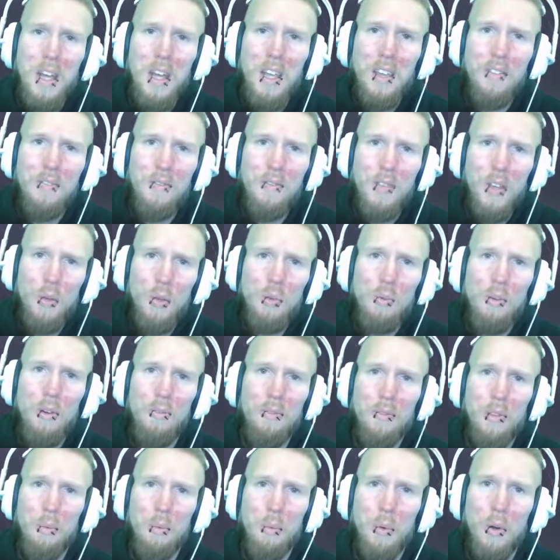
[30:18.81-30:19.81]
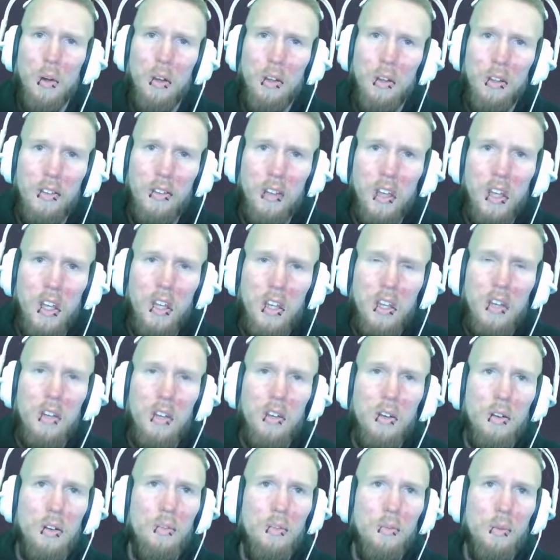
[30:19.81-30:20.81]
view of the world,
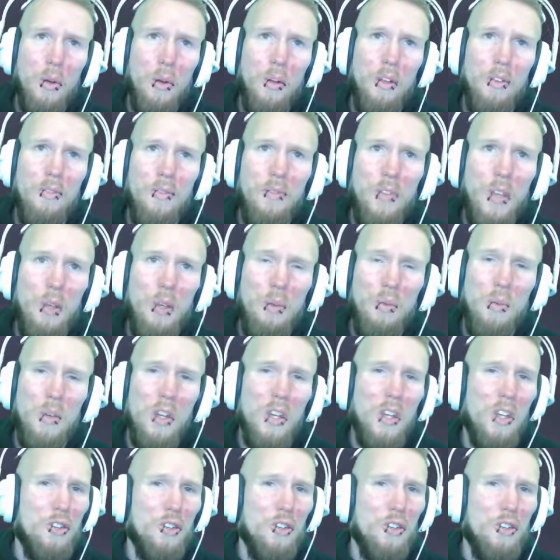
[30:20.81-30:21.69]
or worldview,